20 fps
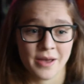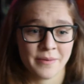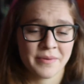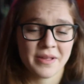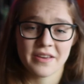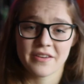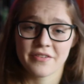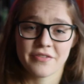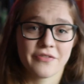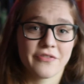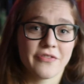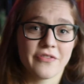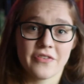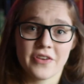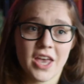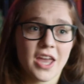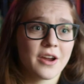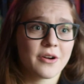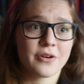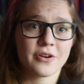like
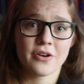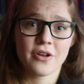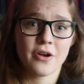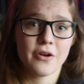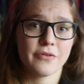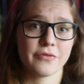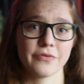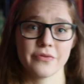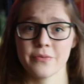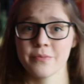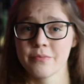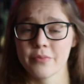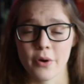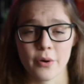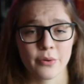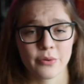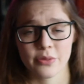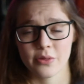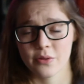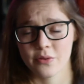fair enough in
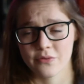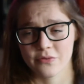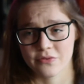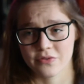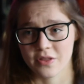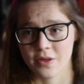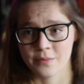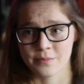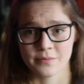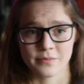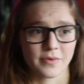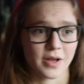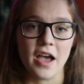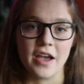both of them.